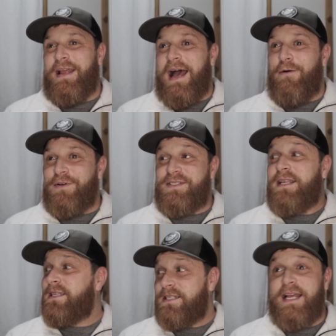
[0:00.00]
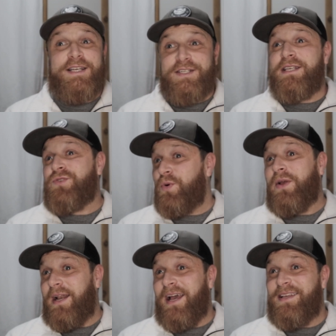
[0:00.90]
got was they staged this
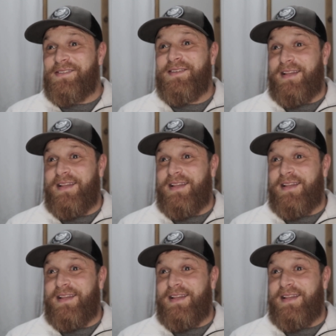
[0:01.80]
really nice.